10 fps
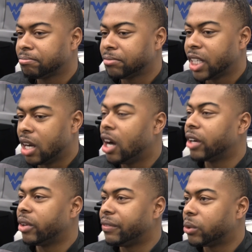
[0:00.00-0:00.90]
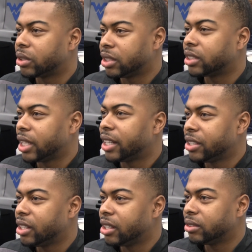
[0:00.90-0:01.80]
they're hungry for
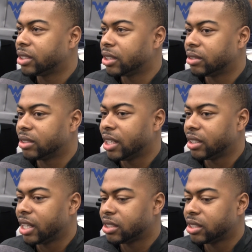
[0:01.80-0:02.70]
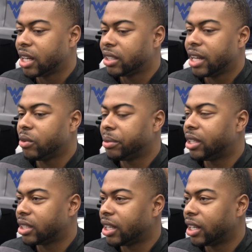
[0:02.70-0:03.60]
success, you know. So that would be
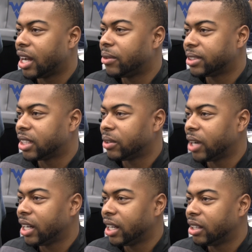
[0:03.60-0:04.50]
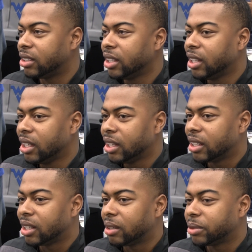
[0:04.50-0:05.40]
the thing that I would say right now.
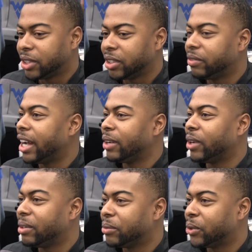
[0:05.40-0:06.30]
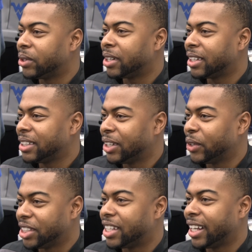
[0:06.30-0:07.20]
Still evaluating more, you
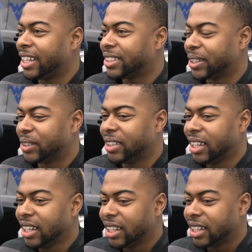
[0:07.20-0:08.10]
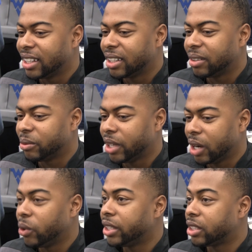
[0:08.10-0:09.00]
know, each day. So we
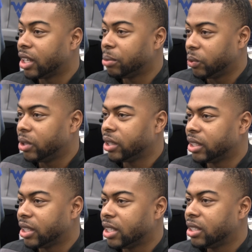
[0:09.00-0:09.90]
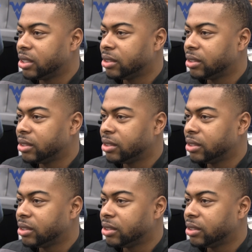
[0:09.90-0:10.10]
got a ways to go, but we'll get there.